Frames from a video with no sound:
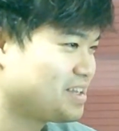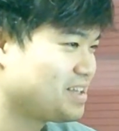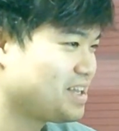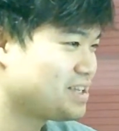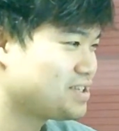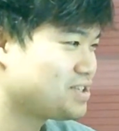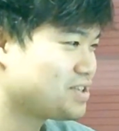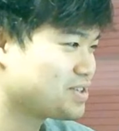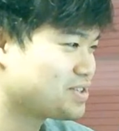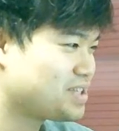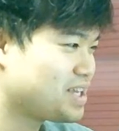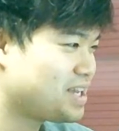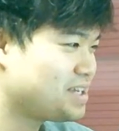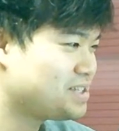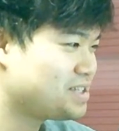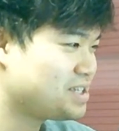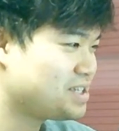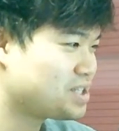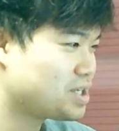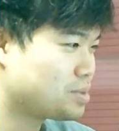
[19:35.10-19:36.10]
Their
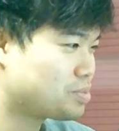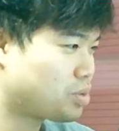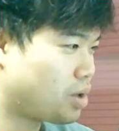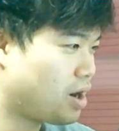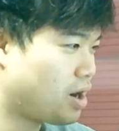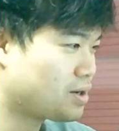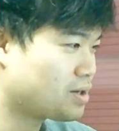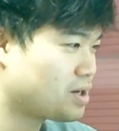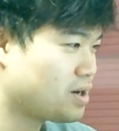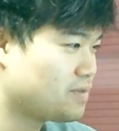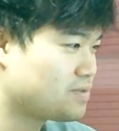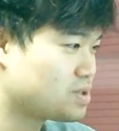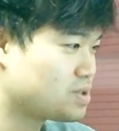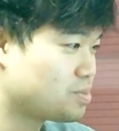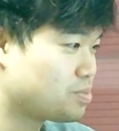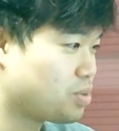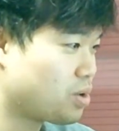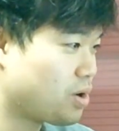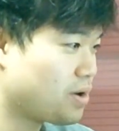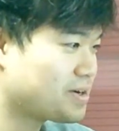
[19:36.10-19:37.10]
success is a product of
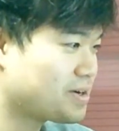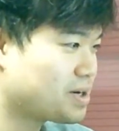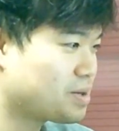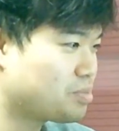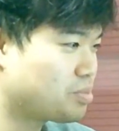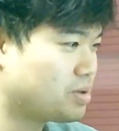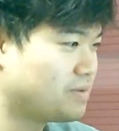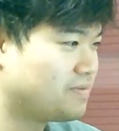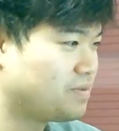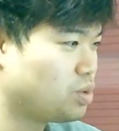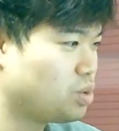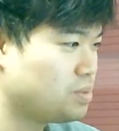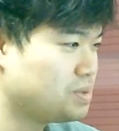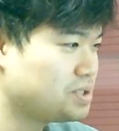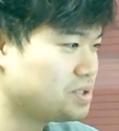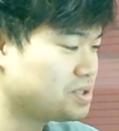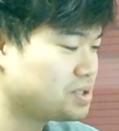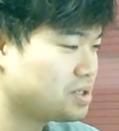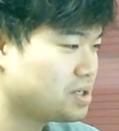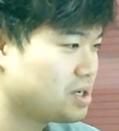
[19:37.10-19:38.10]
superior
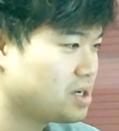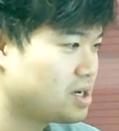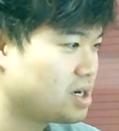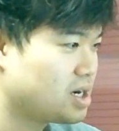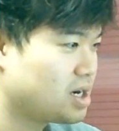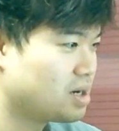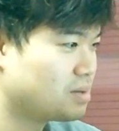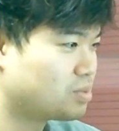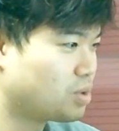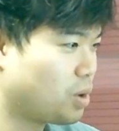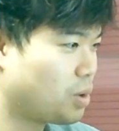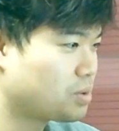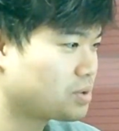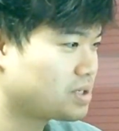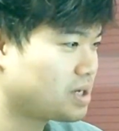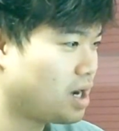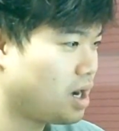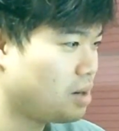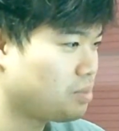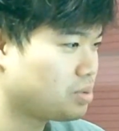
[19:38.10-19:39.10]
performance,
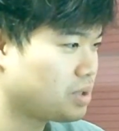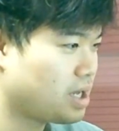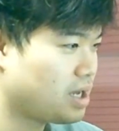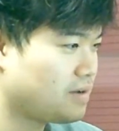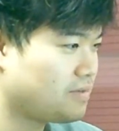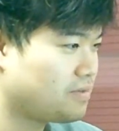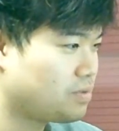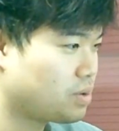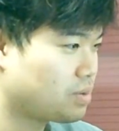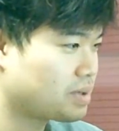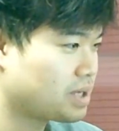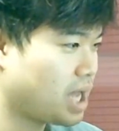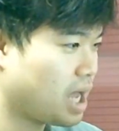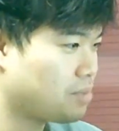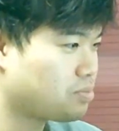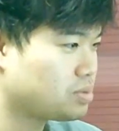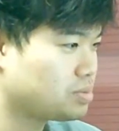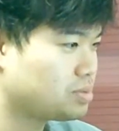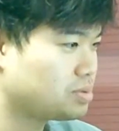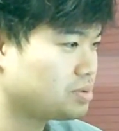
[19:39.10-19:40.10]
Broadcom platform
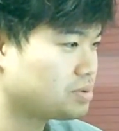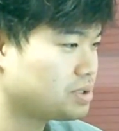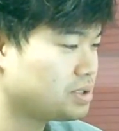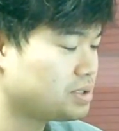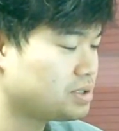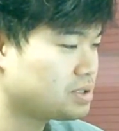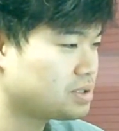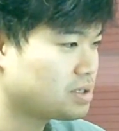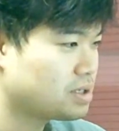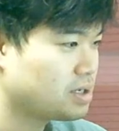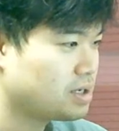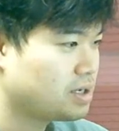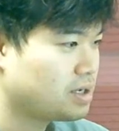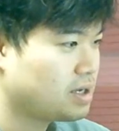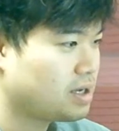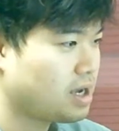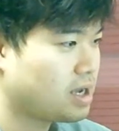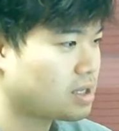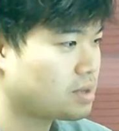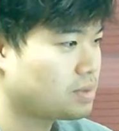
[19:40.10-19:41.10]
capabilities,
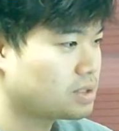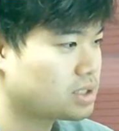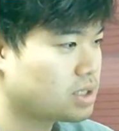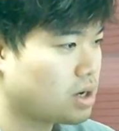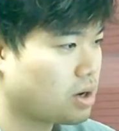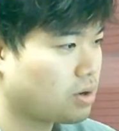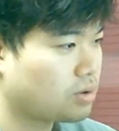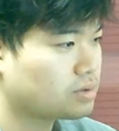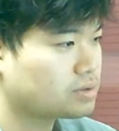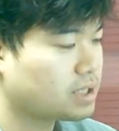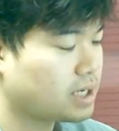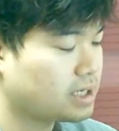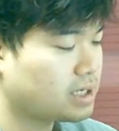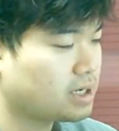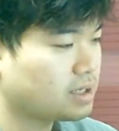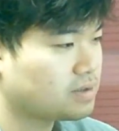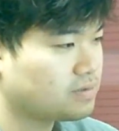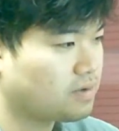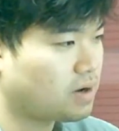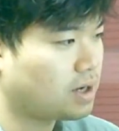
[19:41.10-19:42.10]
and the material
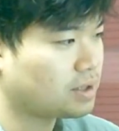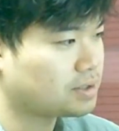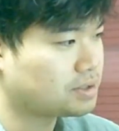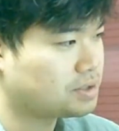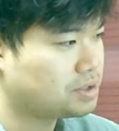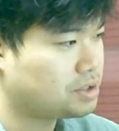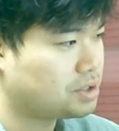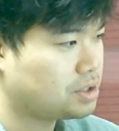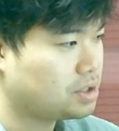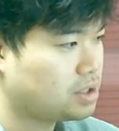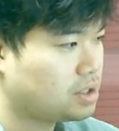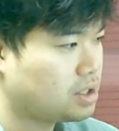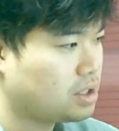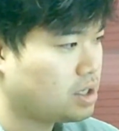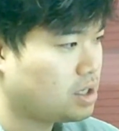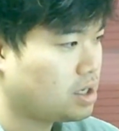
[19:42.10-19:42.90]
data advantage.